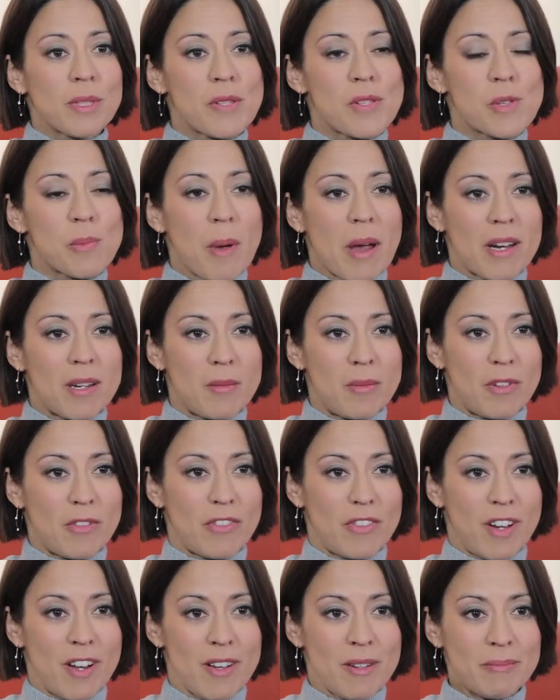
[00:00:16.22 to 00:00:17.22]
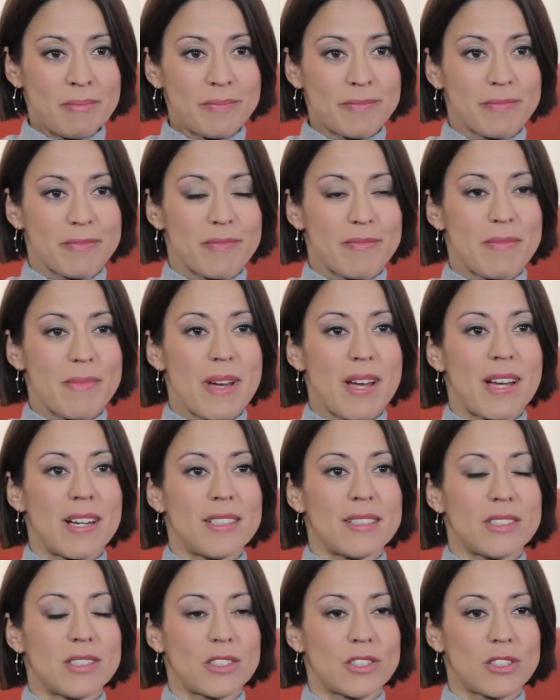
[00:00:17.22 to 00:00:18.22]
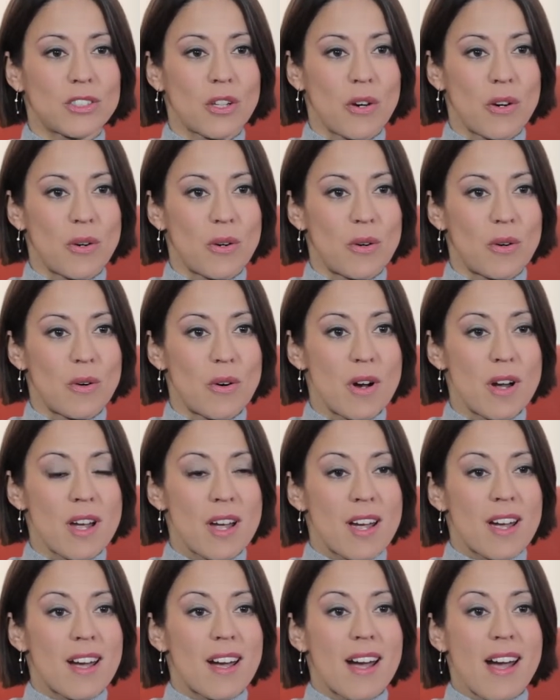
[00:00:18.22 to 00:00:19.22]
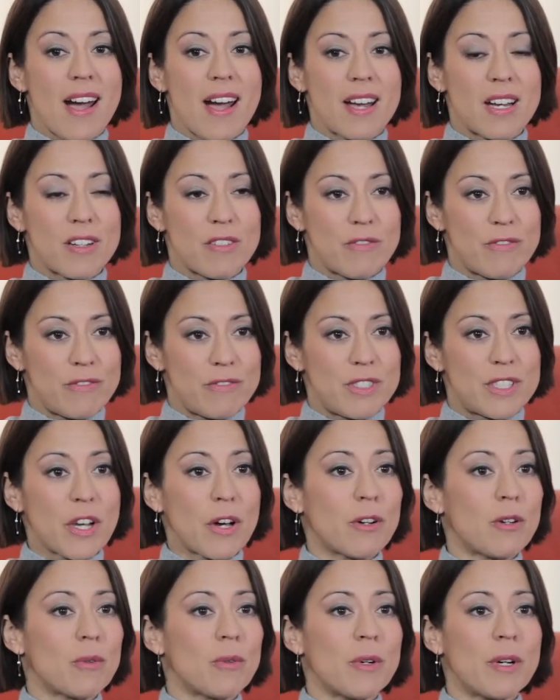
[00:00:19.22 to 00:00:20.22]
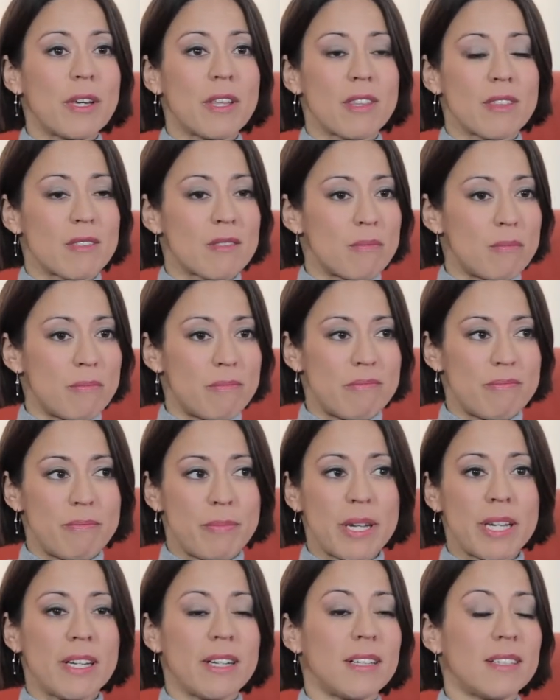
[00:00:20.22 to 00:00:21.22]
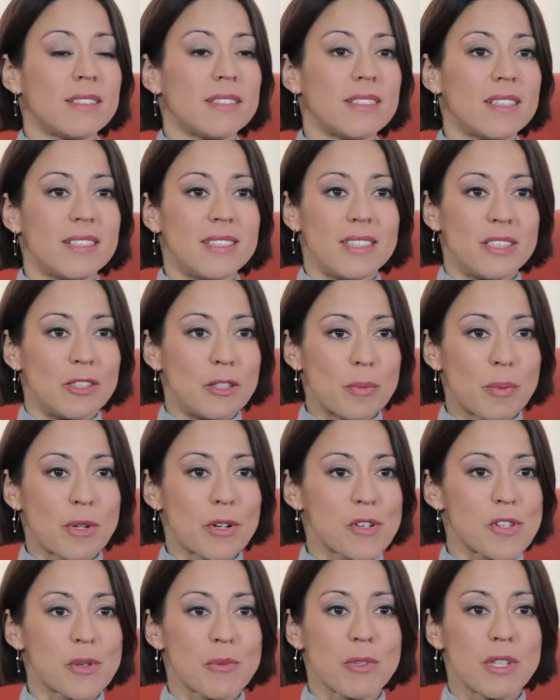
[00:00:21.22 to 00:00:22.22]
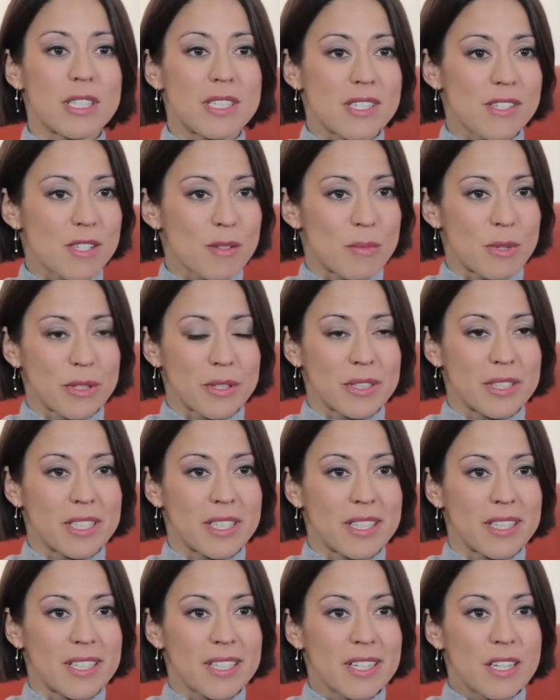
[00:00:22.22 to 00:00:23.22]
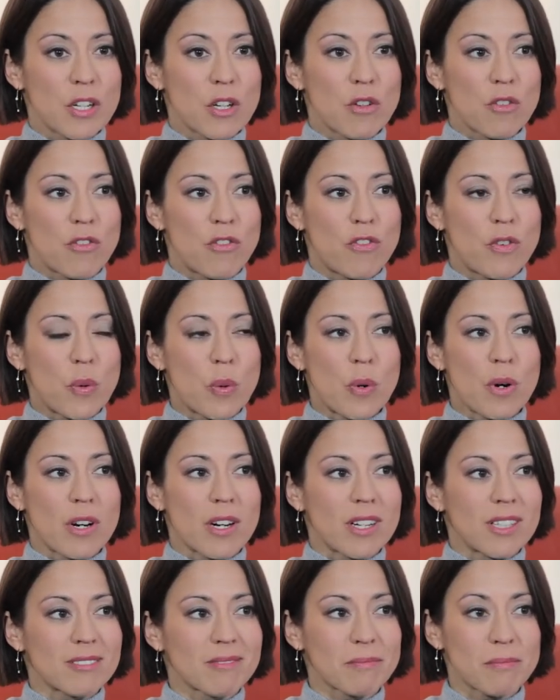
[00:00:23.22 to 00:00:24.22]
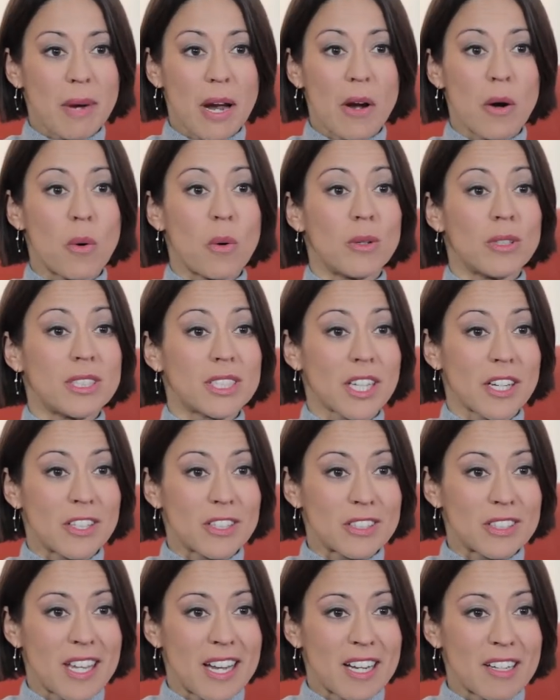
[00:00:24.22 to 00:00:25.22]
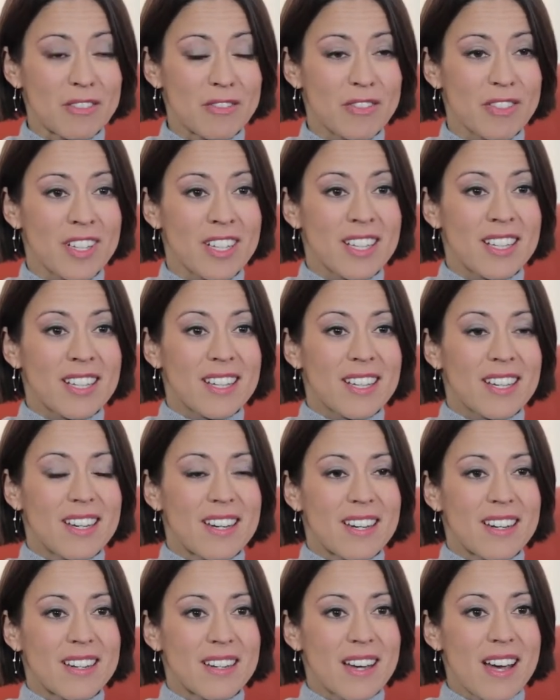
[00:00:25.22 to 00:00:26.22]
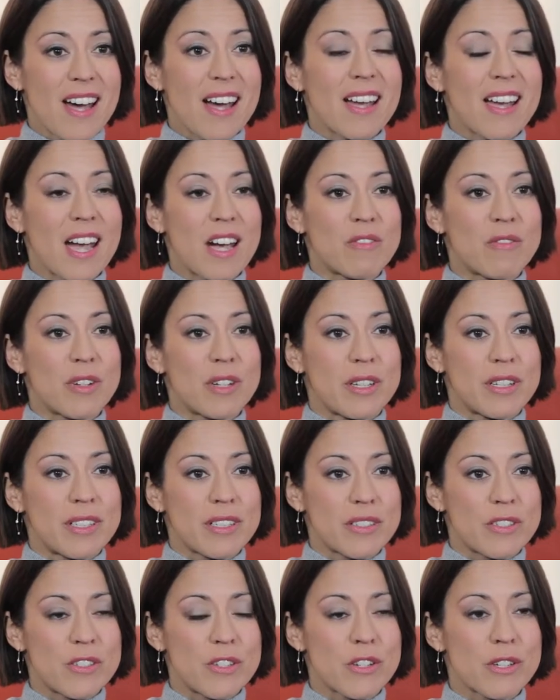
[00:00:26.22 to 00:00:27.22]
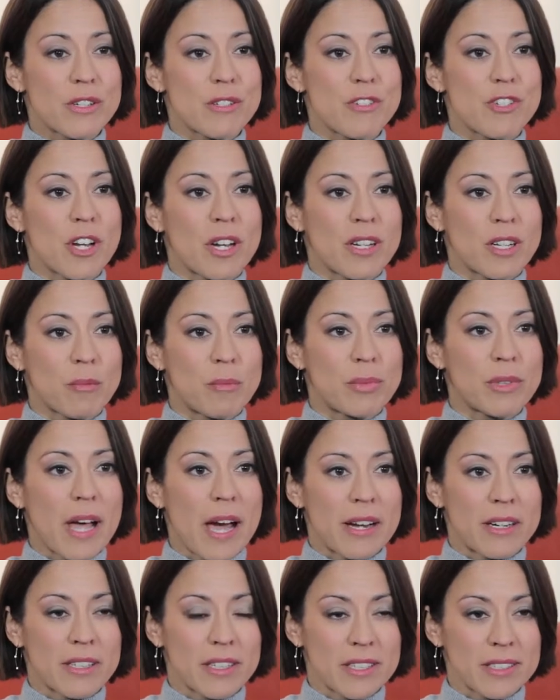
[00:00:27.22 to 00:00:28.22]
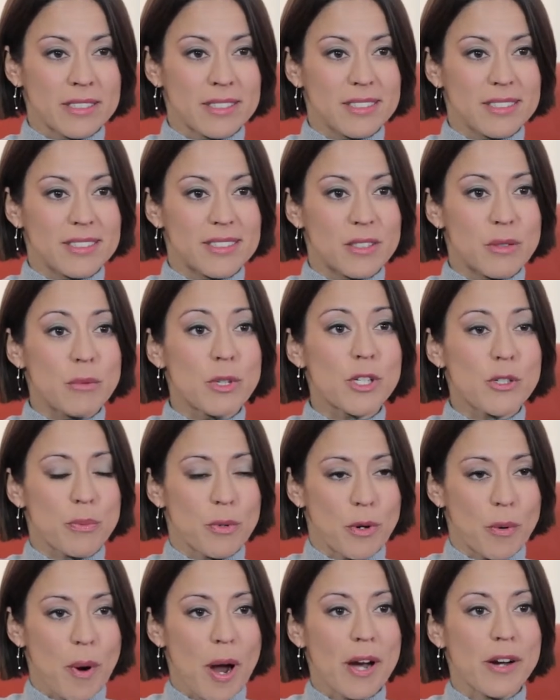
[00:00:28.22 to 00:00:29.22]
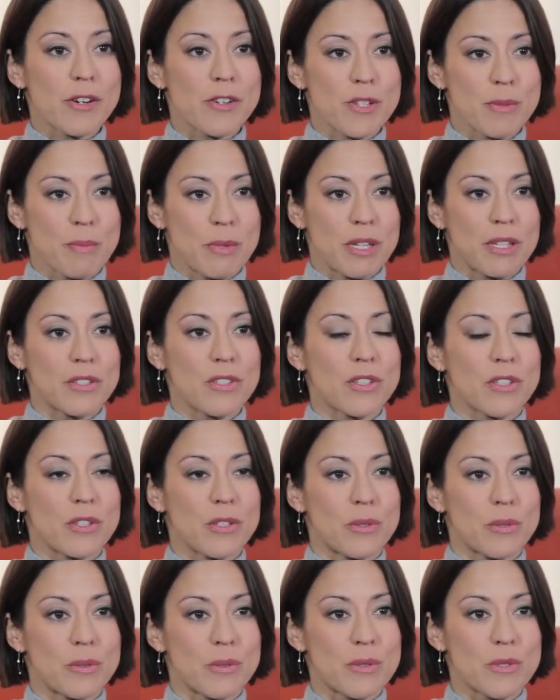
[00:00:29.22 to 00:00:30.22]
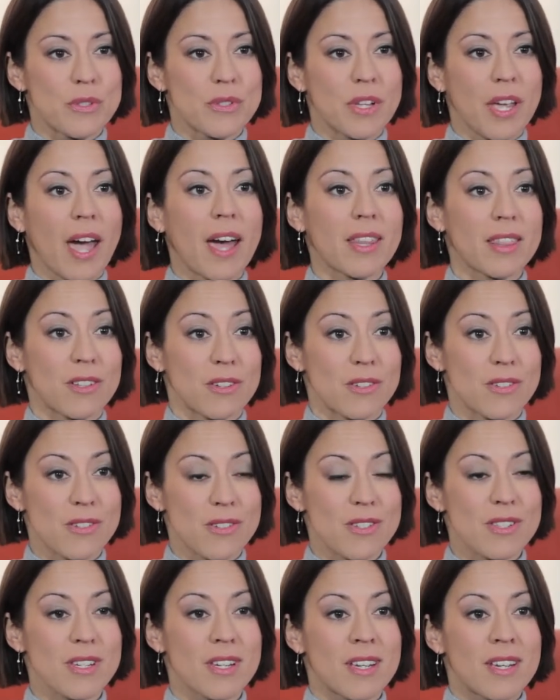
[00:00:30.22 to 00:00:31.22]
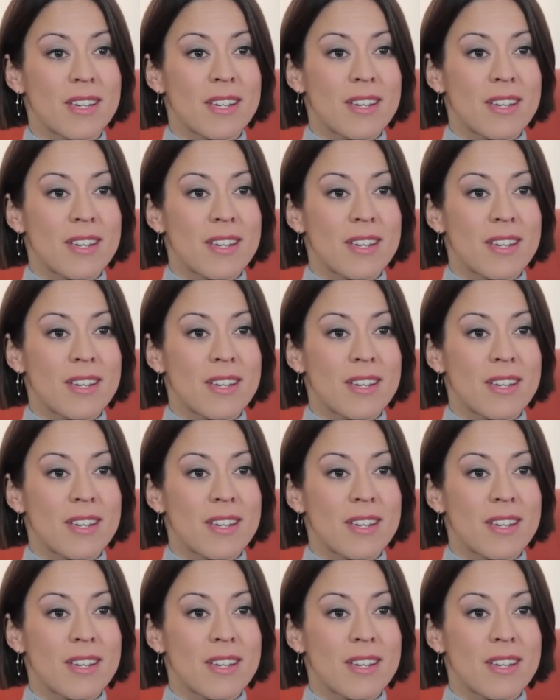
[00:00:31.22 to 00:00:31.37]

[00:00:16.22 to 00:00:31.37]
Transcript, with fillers: with spina bifida, and so I've dealt with being you know a person with a disability for my whole entire life. Uh, I have a neurogenic bladder which requires me to use catheters.